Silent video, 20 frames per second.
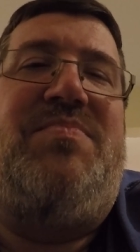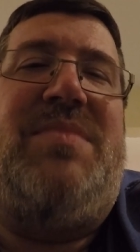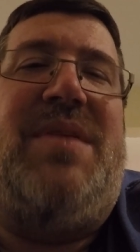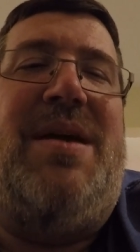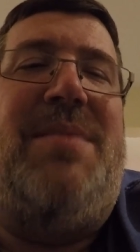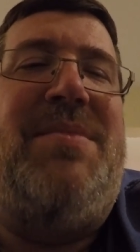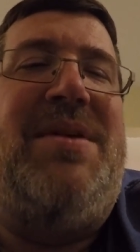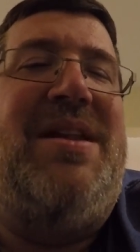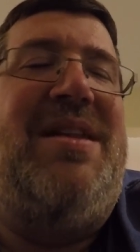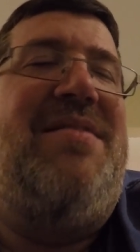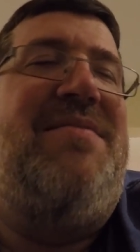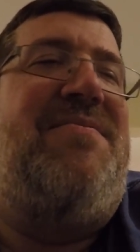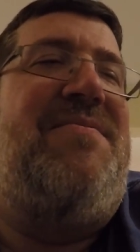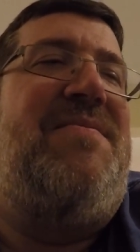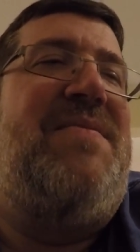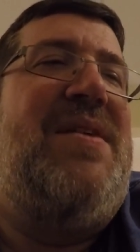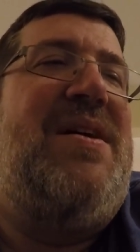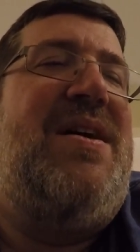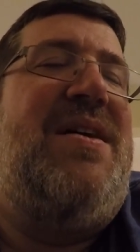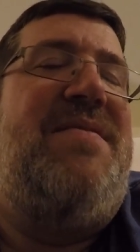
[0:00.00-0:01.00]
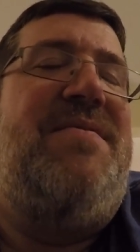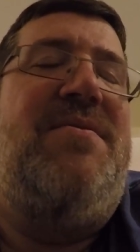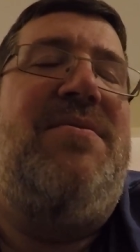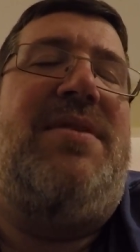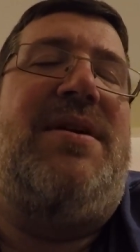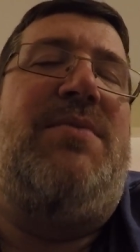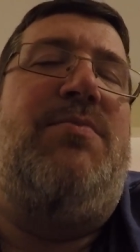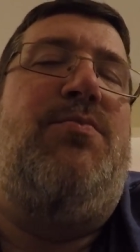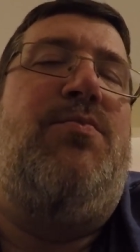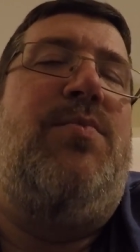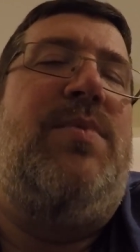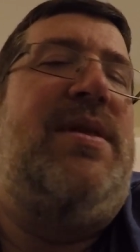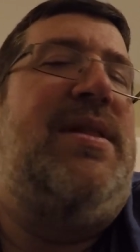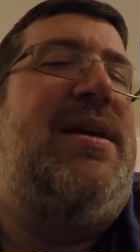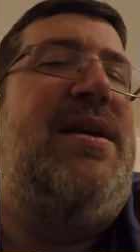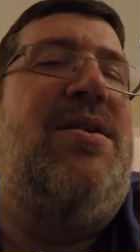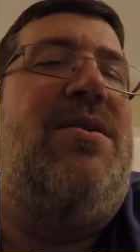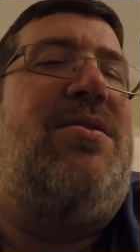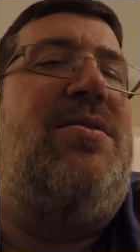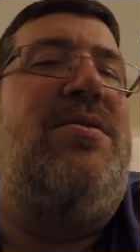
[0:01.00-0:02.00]
I mean, if, if you're like
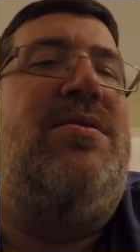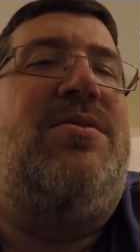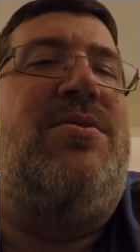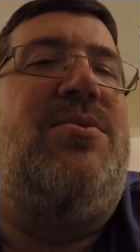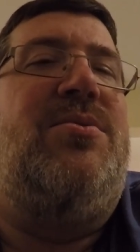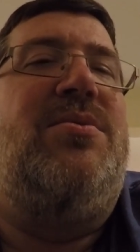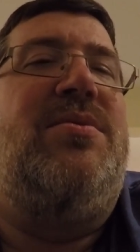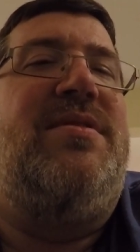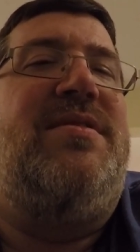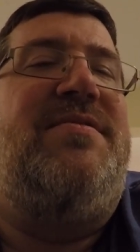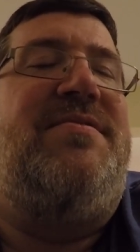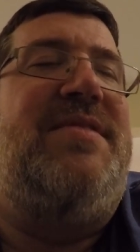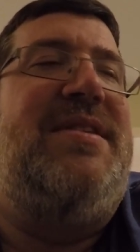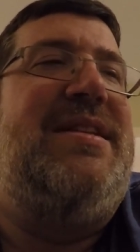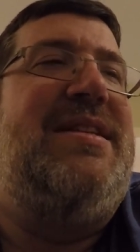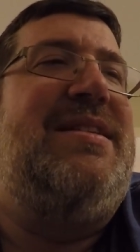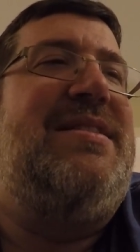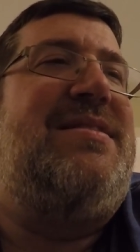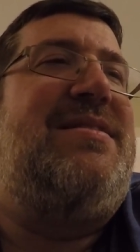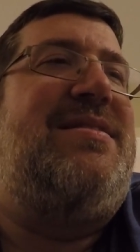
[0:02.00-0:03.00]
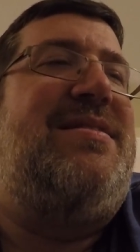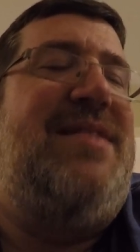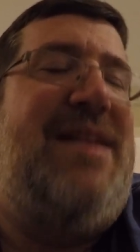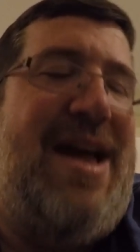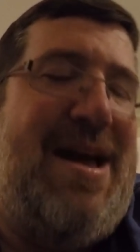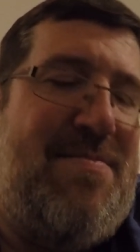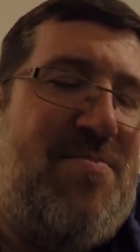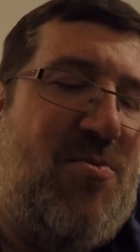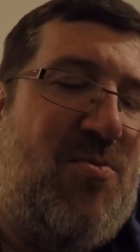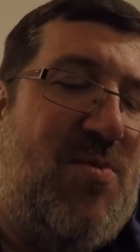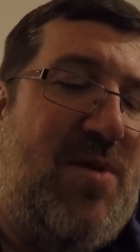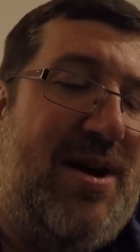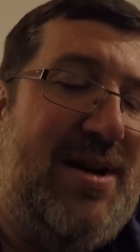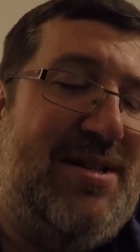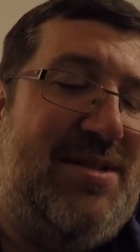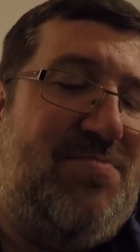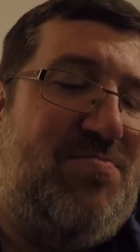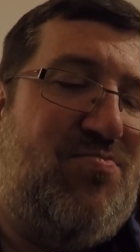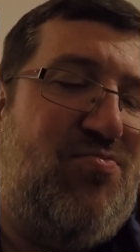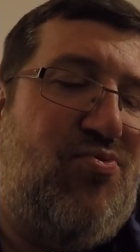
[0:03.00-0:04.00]
really hardcore into fitness, the Apple
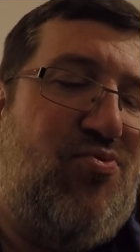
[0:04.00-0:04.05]
Watch